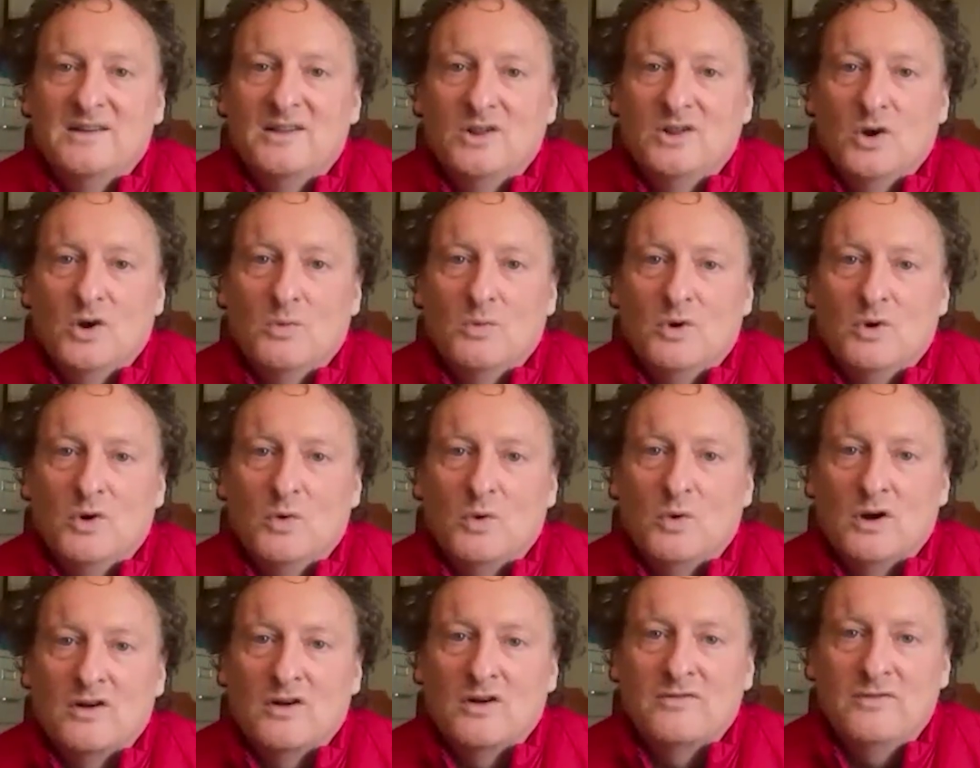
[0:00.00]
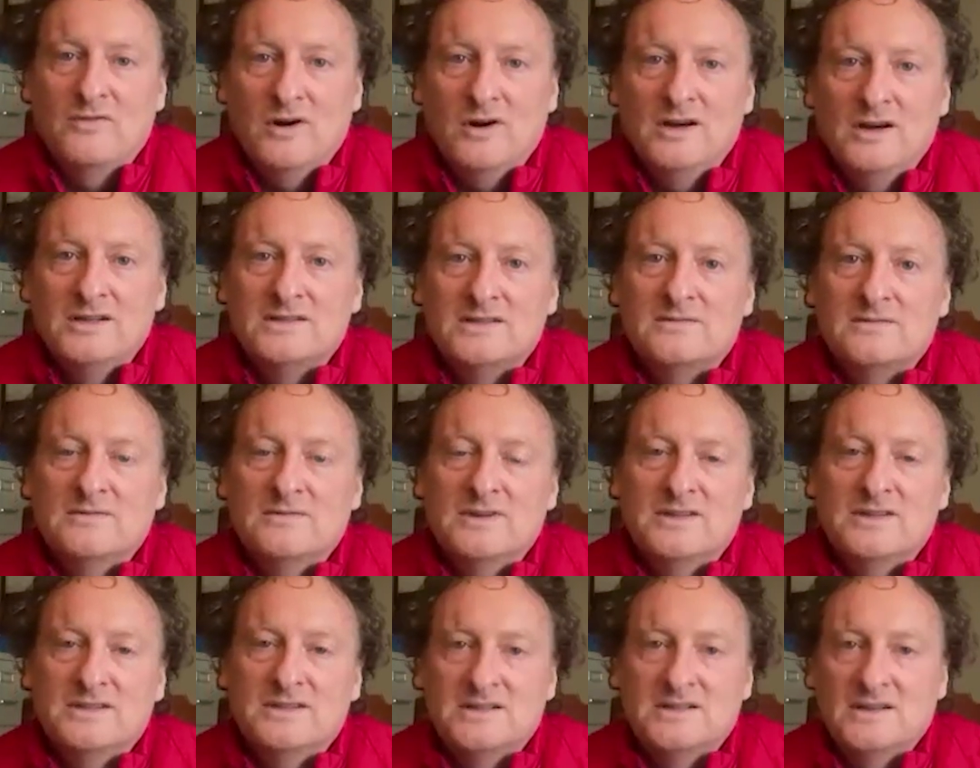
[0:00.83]
global workforce,
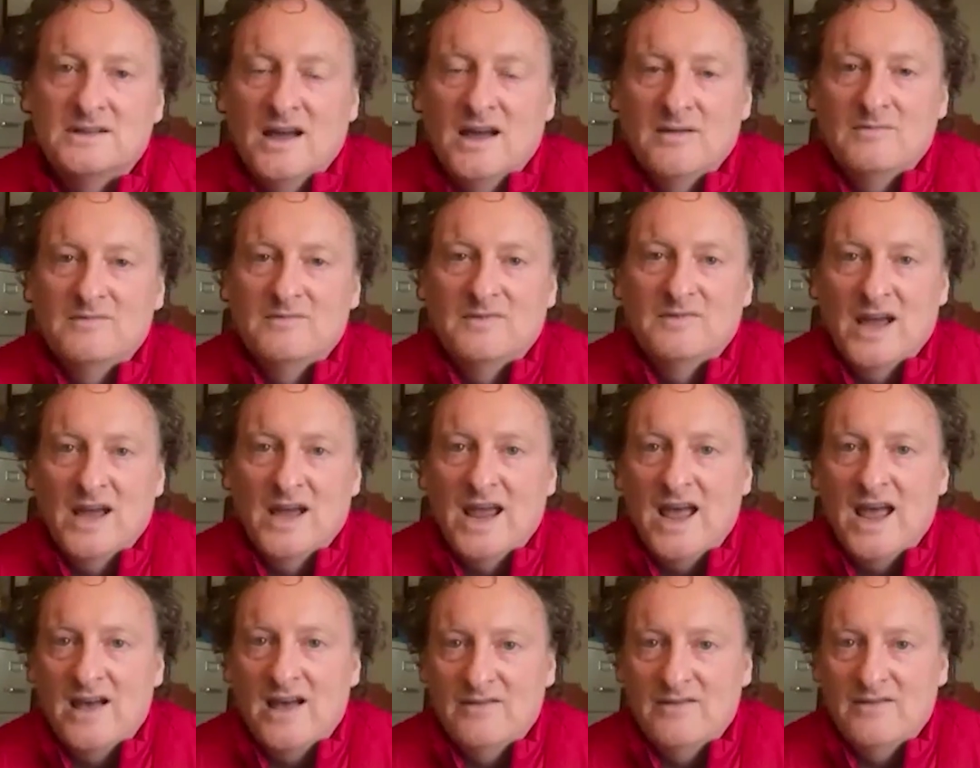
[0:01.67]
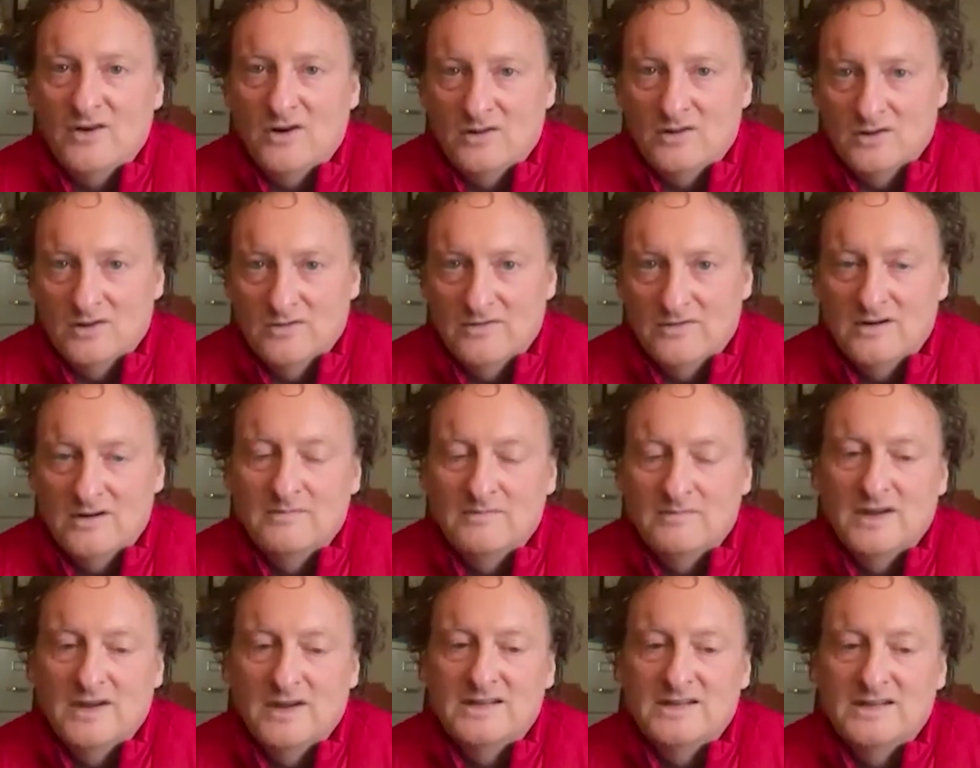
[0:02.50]
which I have all
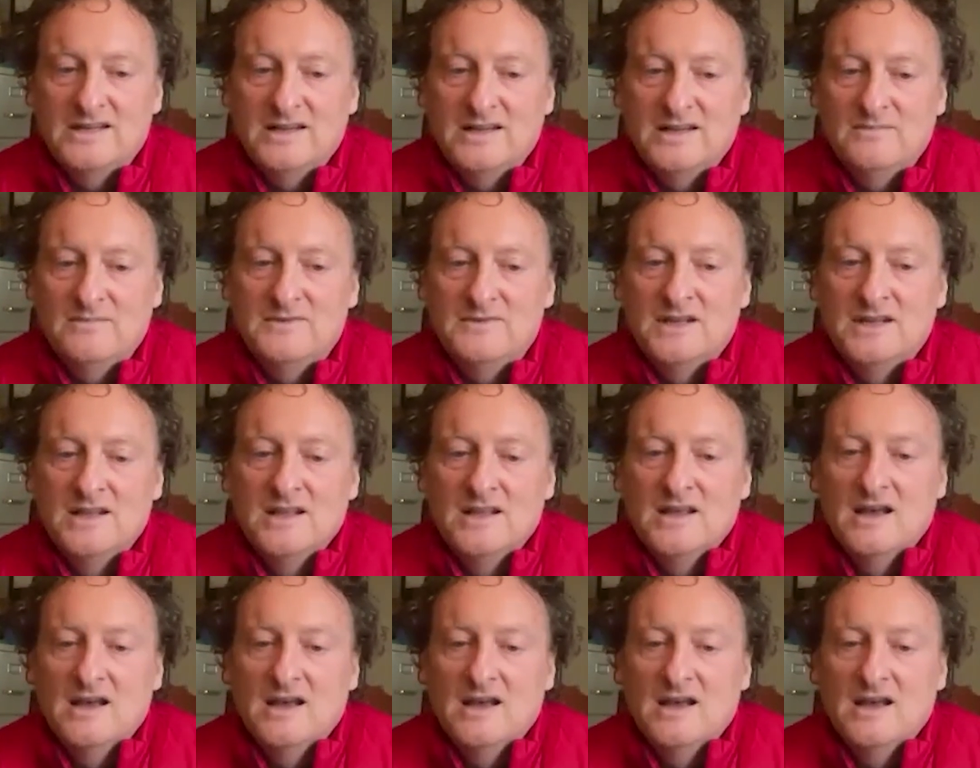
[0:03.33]
over my teams,